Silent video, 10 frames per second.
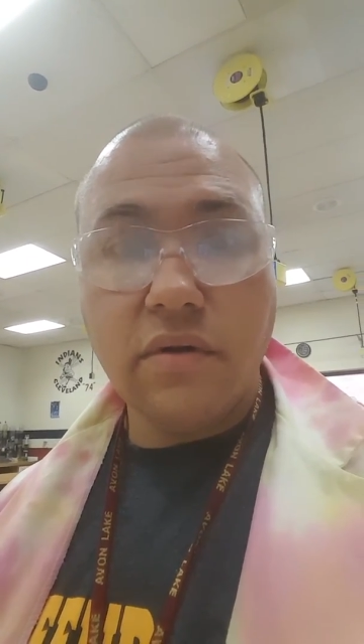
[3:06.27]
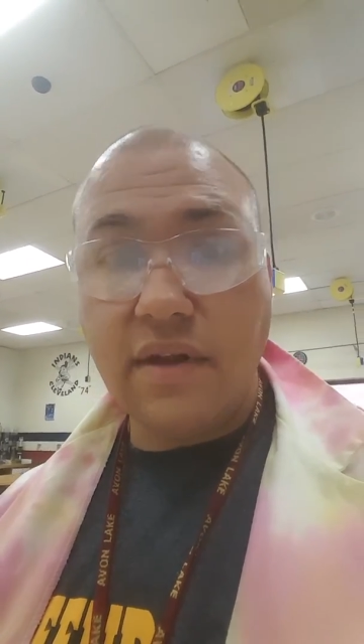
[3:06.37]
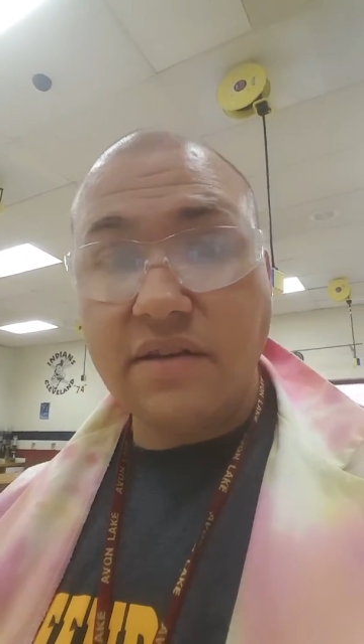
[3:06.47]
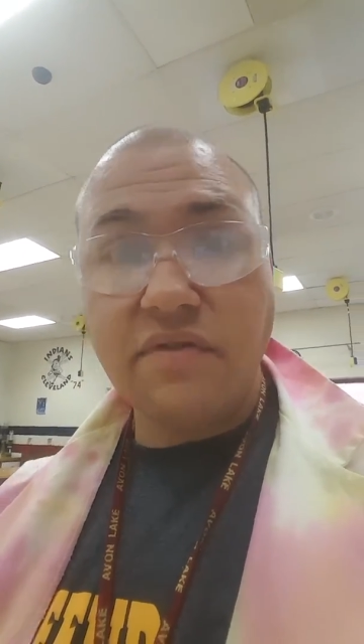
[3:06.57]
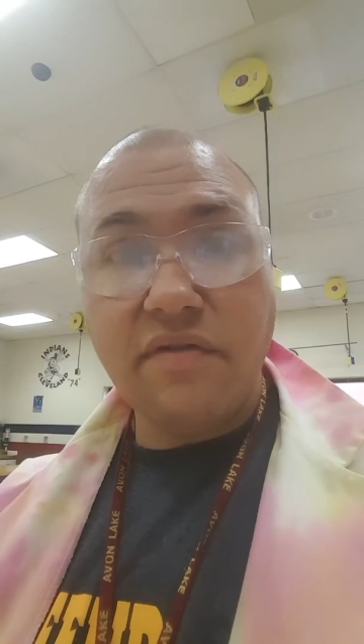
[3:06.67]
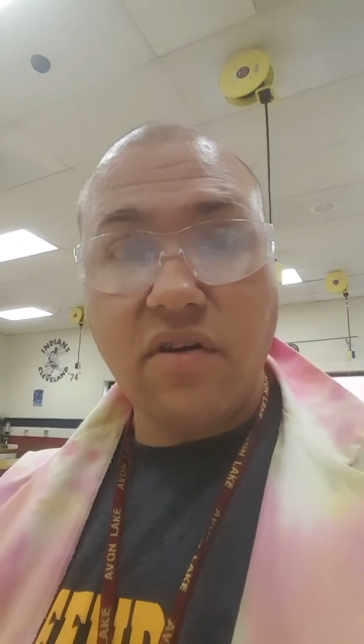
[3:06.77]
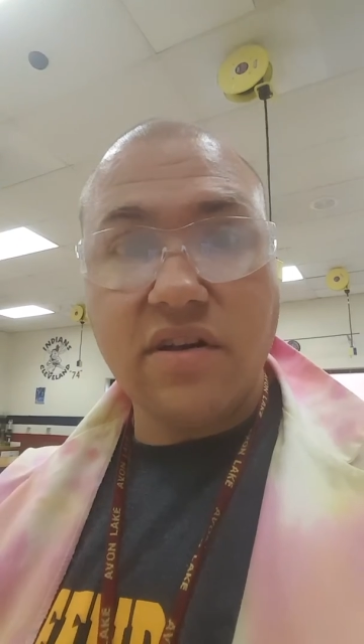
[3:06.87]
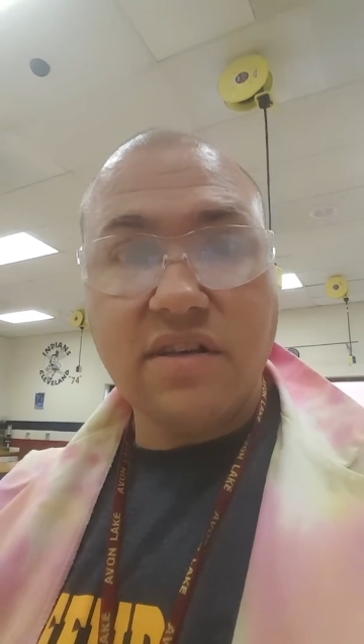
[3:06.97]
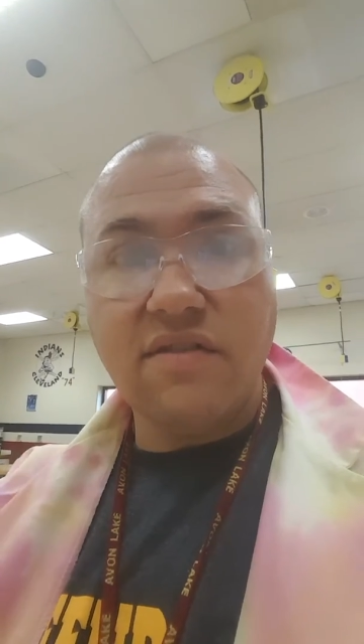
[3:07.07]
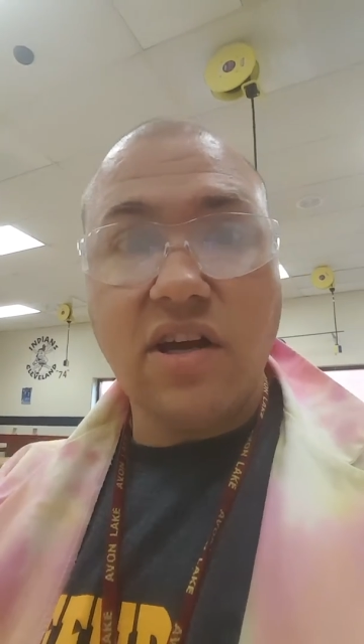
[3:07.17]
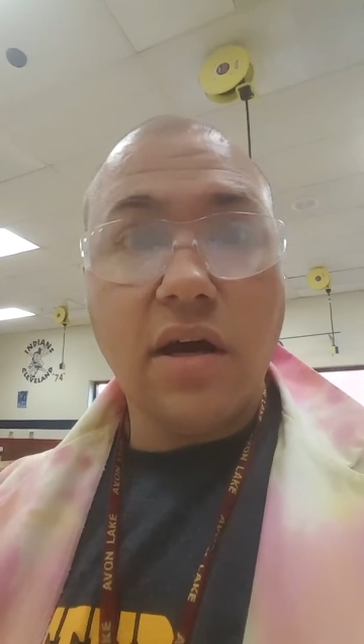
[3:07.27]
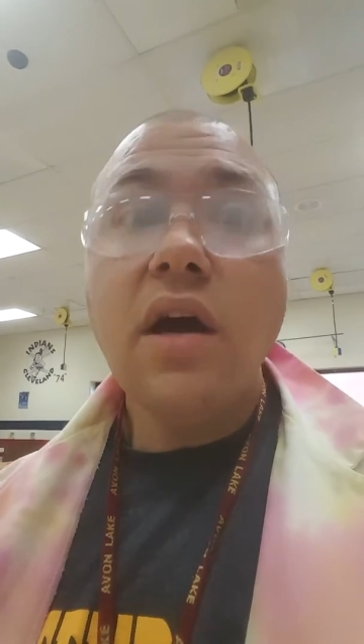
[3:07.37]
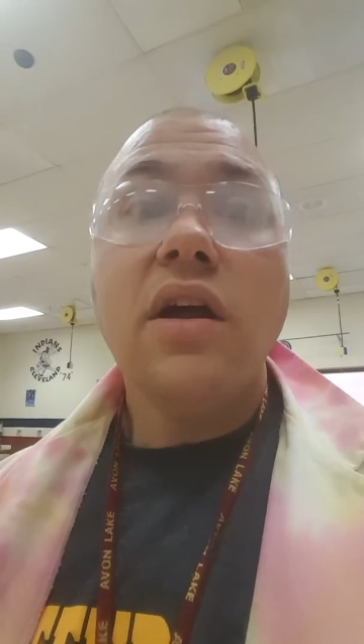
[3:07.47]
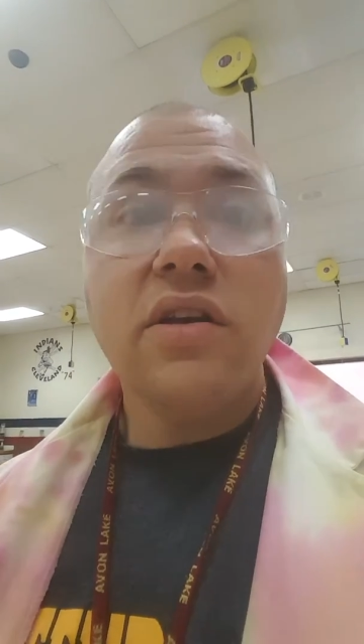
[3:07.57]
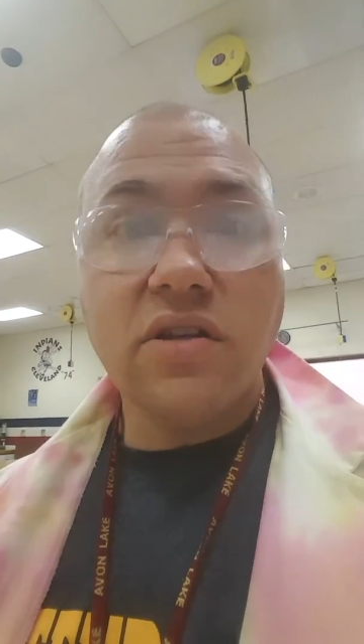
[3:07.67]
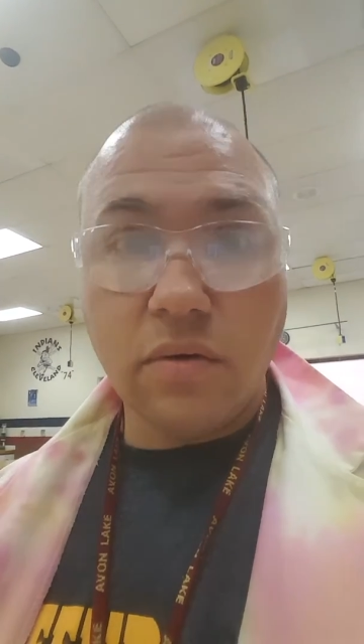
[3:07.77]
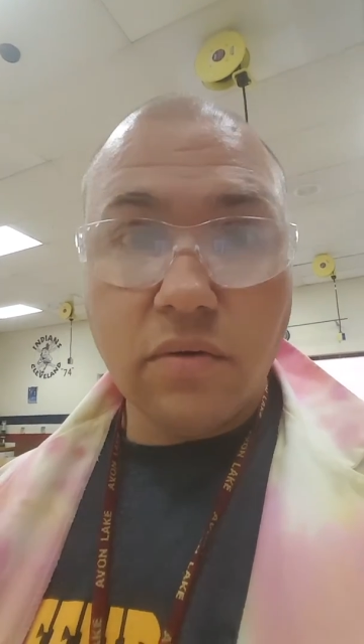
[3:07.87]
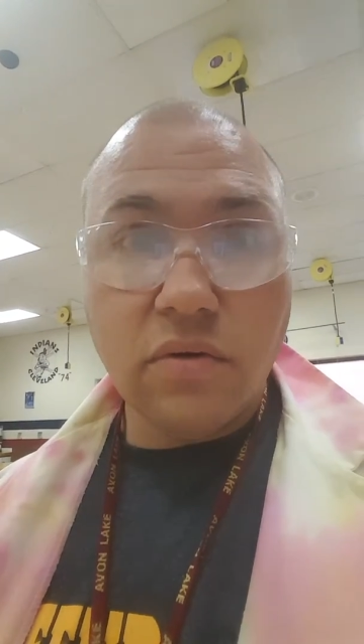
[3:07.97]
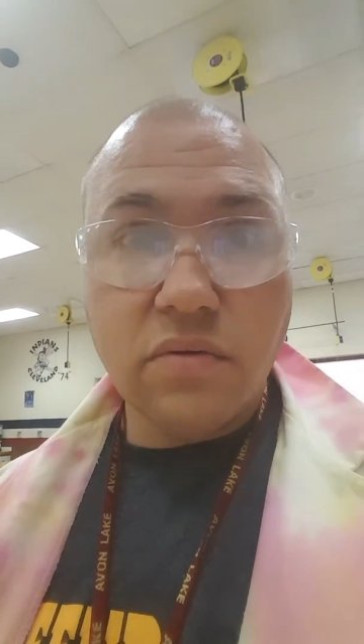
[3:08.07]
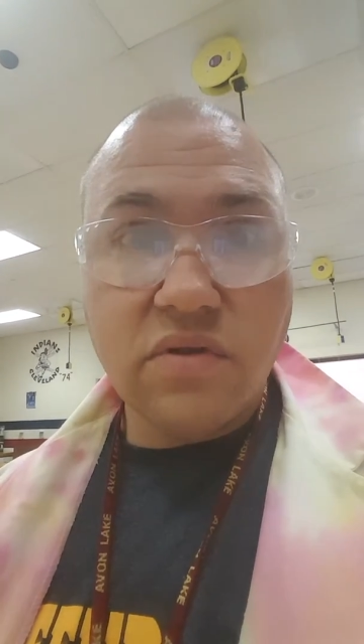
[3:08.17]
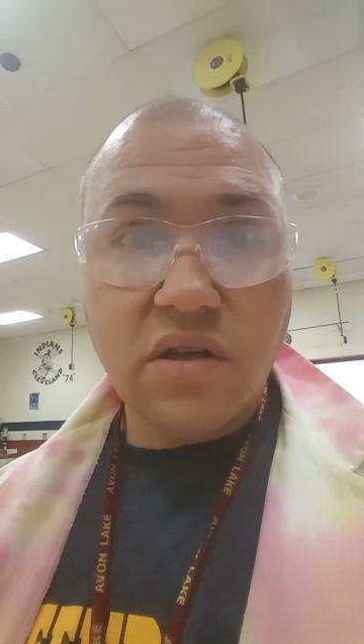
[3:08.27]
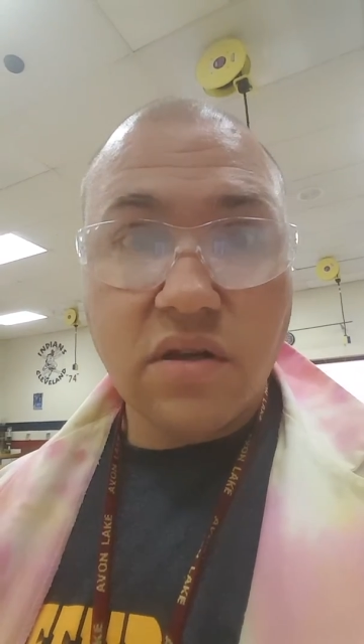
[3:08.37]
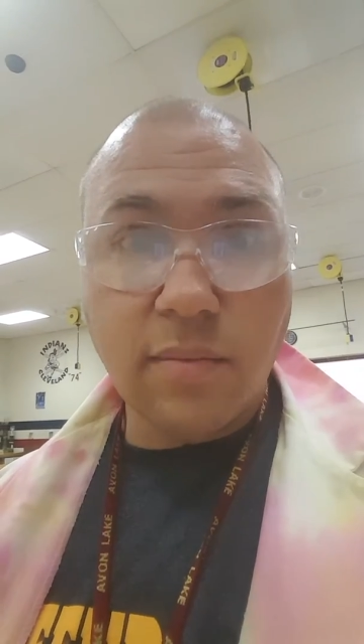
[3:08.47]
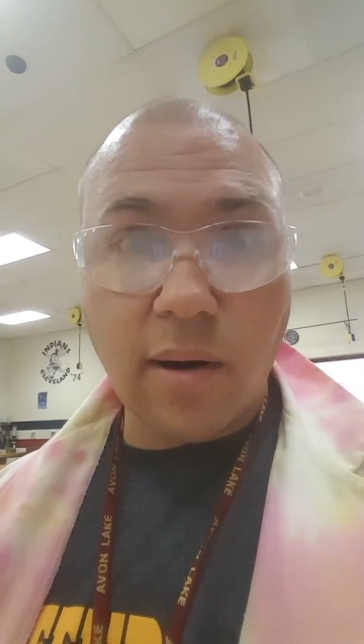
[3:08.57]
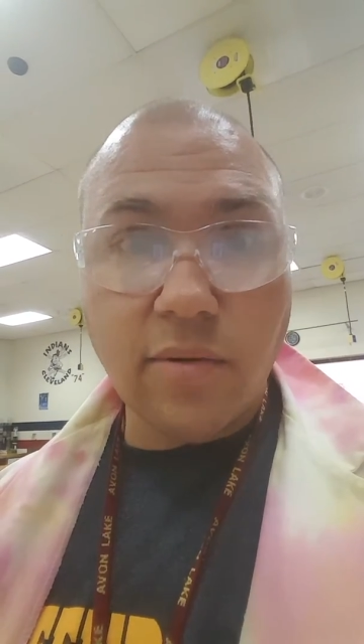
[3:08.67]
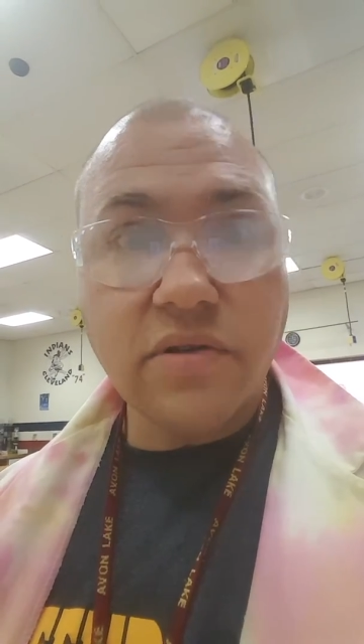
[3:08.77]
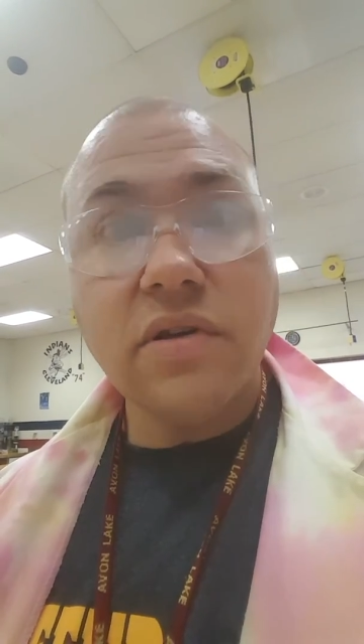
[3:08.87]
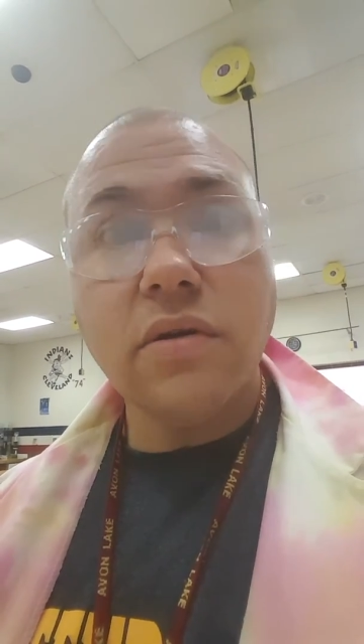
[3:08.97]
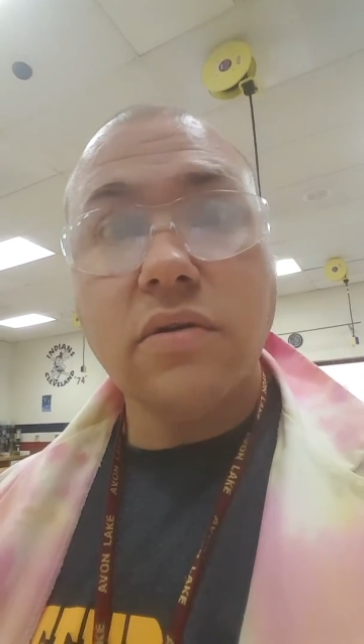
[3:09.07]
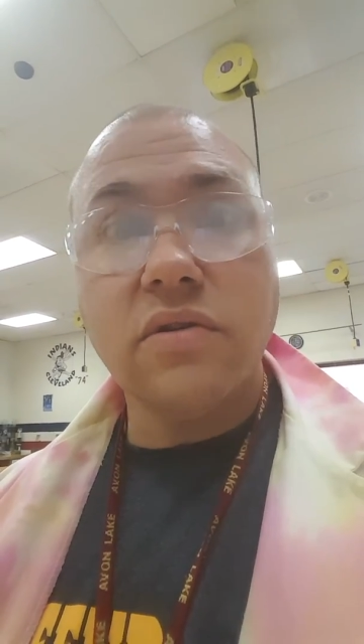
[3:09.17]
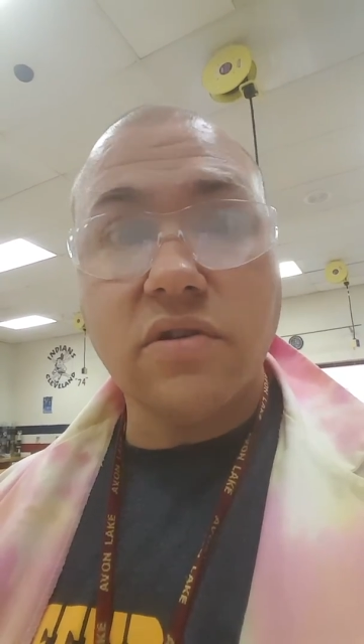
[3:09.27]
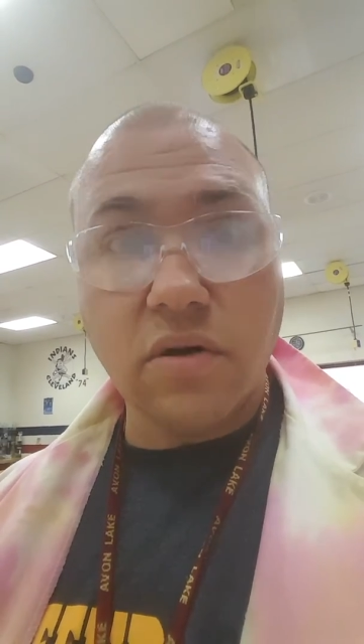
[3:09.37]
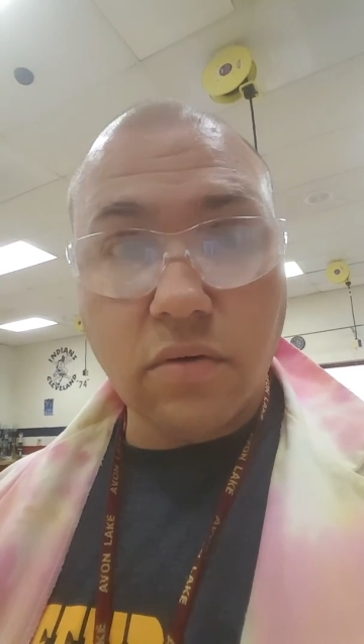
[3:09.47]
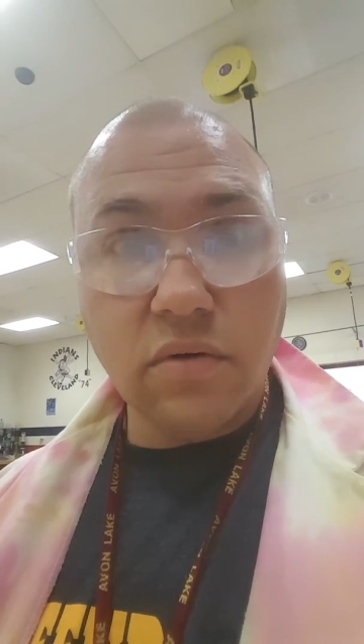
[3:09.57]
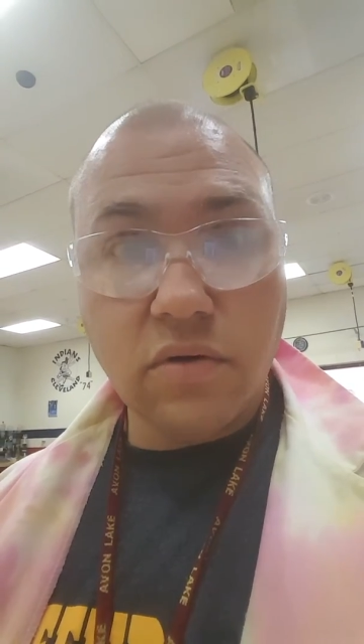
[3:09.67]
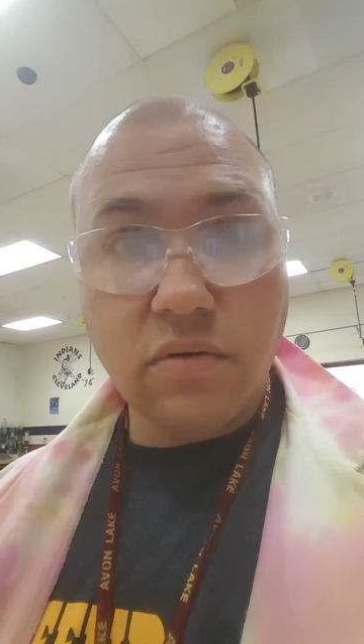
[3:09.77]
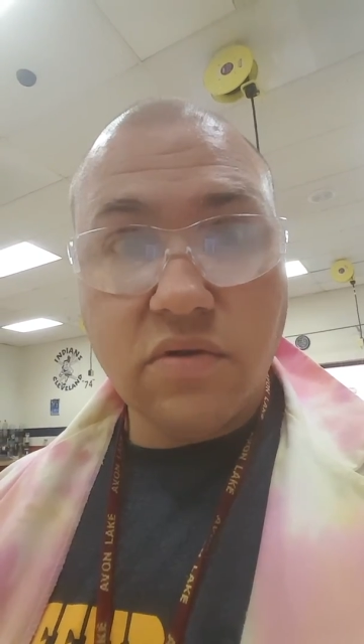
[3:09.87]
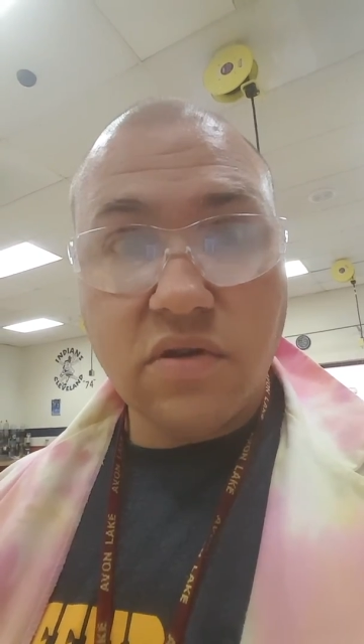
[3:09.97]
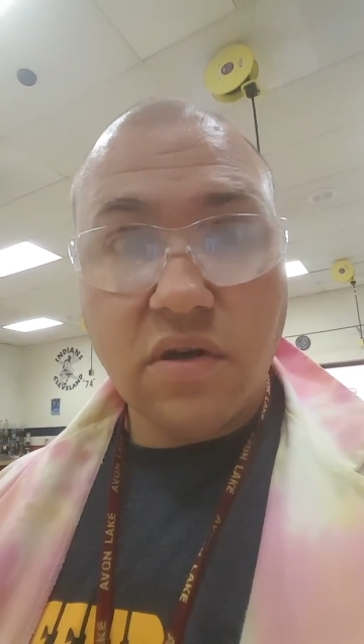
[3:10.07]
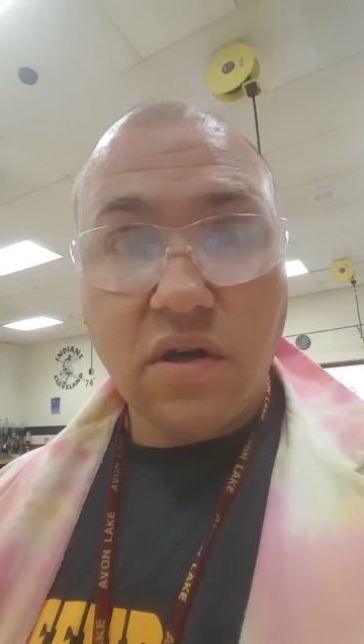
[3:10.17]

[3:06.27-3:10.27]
That's free fall activity. Don't lose the marbles. Don't lose